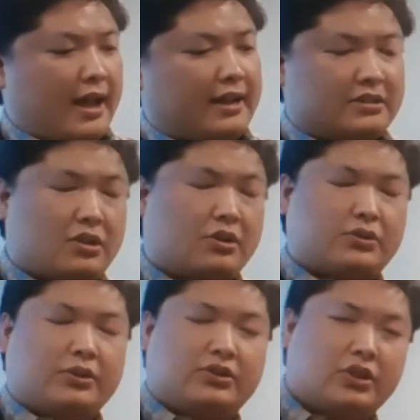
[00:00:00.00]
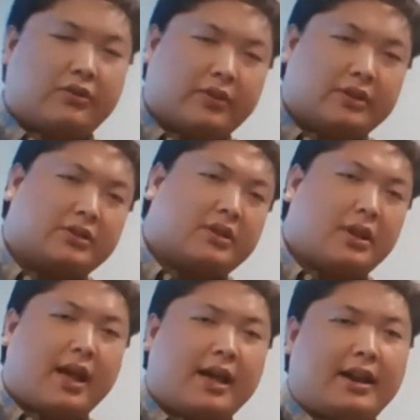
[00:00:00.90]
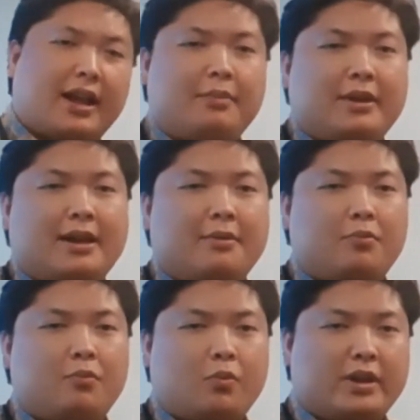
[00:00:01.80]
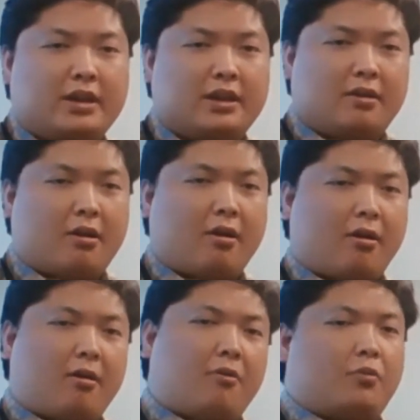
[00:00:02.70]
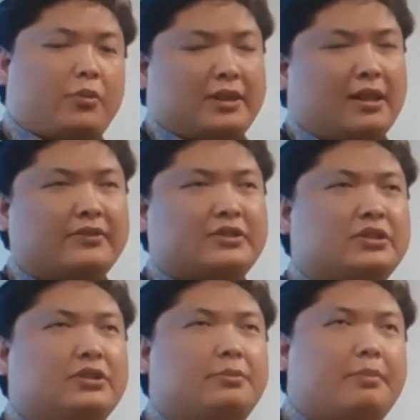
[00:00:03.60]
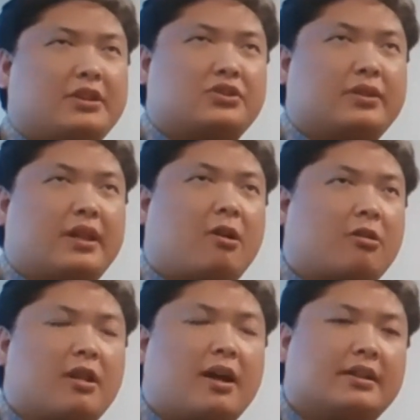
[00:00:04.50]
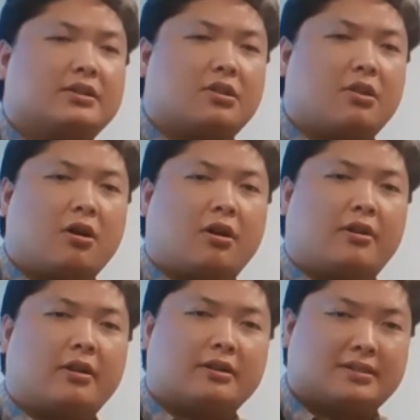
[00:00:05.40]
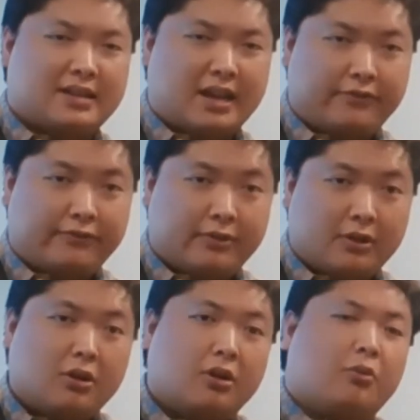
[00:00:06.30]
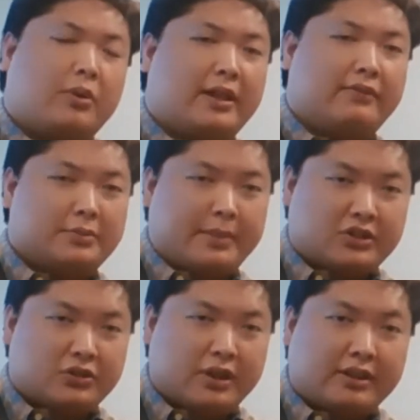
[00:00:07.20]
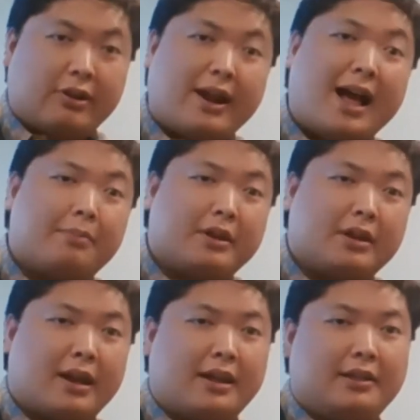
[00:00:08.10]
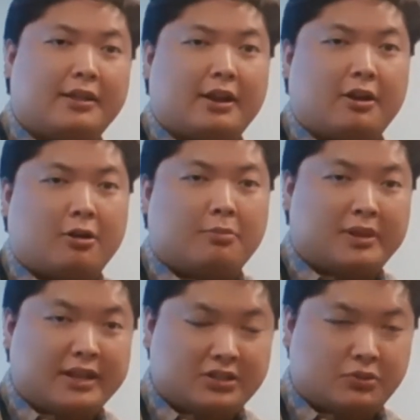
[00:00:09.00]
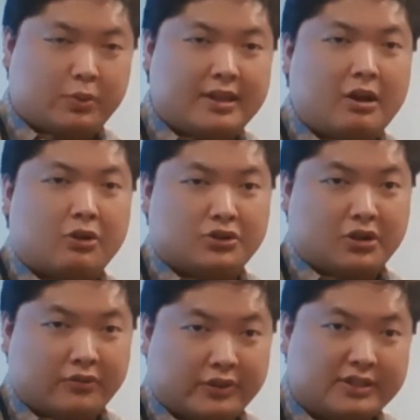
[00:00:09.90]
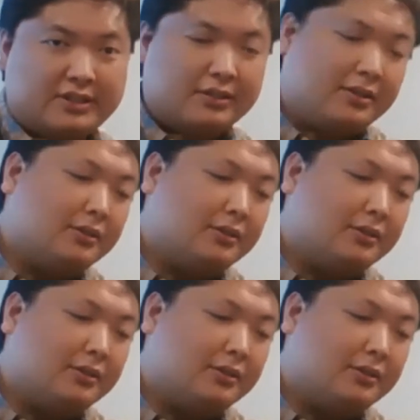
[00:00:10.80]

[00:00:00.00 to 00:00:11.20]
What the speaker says: And it's also a service. At ABM, we love to make sure that our clients are safe. We love to make sure that they're happy and they are pleased with our service.